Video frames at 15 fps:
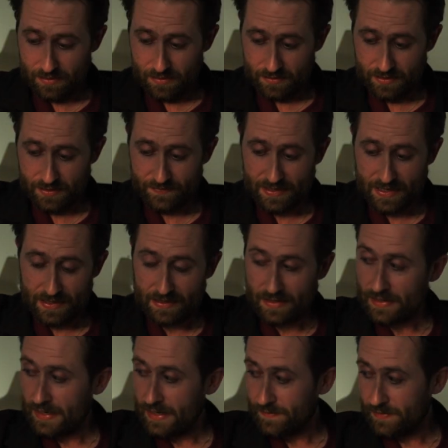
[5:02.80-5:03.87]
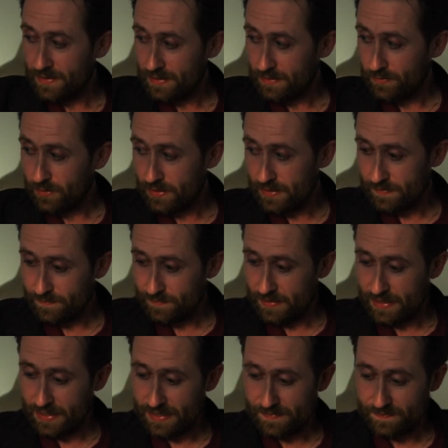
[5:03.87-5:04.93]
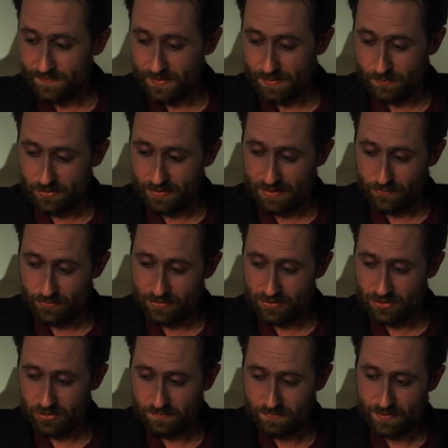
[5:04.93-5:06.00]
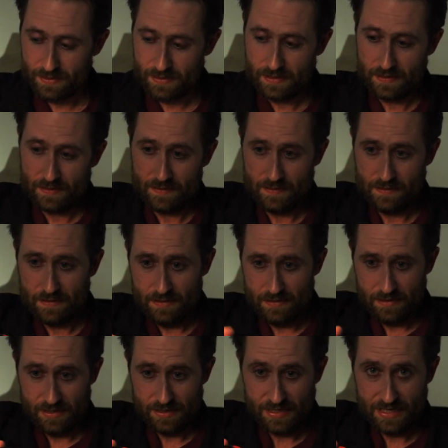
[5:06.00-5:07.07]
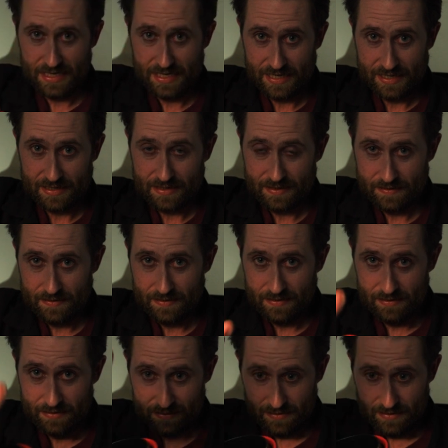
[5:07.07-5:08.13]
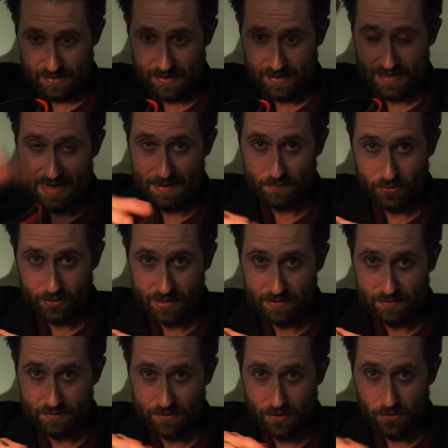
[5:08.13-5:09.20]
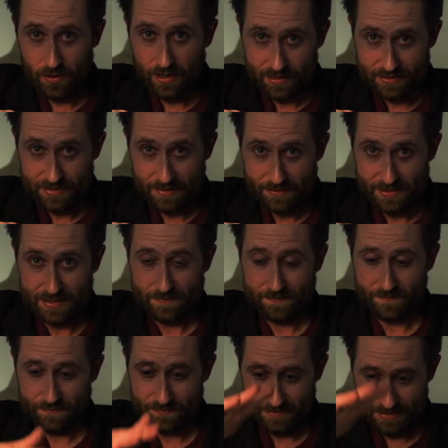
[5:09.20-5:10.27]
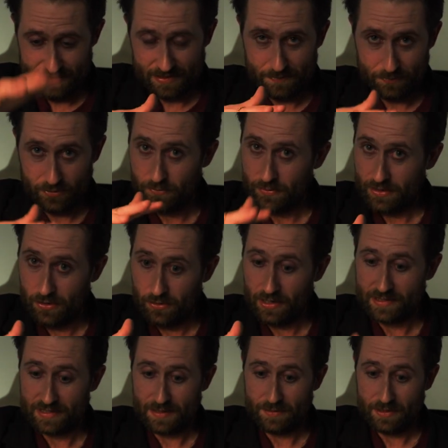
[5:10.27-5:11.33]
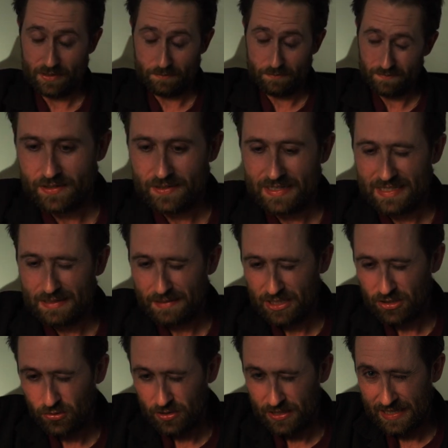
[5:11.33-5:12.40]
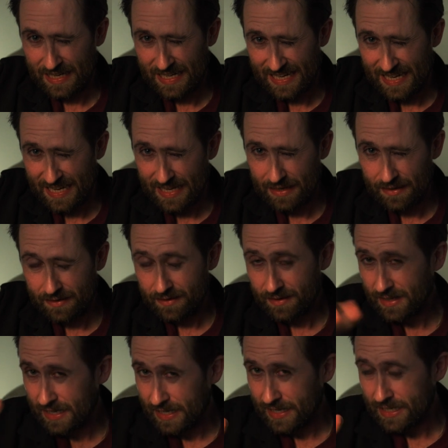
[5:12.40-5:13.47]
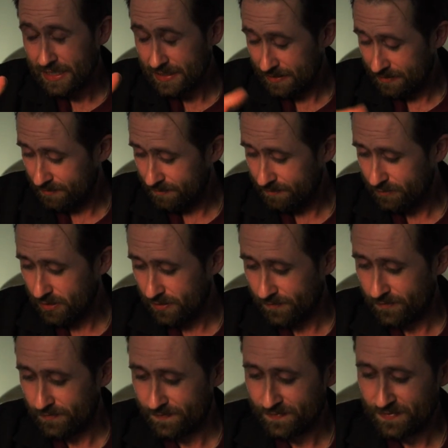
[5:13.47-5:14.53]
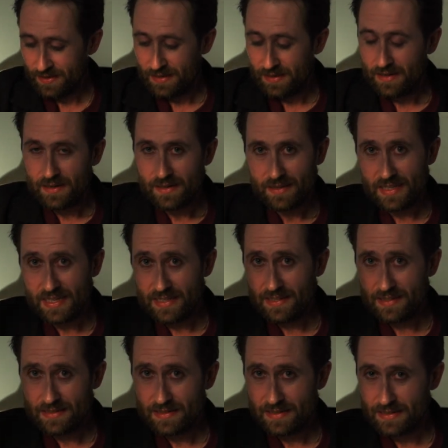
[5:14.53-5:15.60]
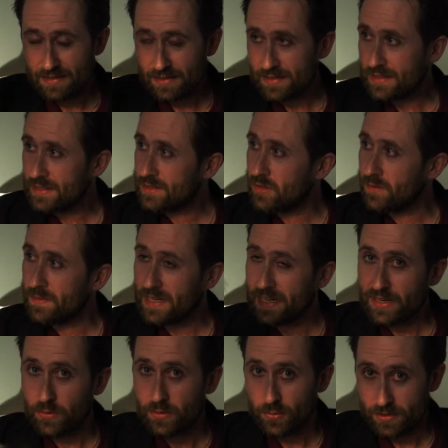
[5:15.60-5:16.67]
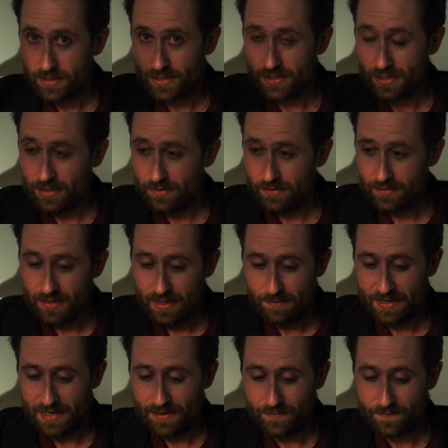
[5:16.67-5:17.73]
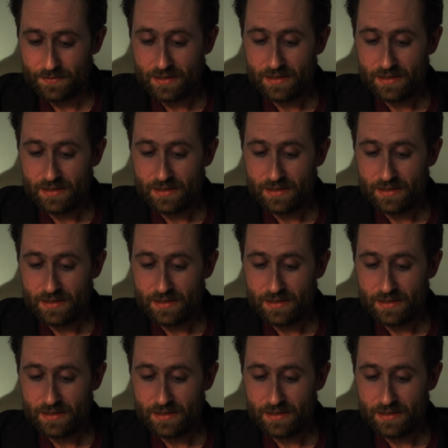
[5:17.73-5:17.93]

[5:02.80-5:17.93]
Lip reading: So you have that, and then you have this one here. You put that one on top, and you click. And at that point, no light's coming in. This is the point where no light's coming in. So you need to make sure you click it. Click. Beautiful. This is just to stop the liquid which you're going to use coming out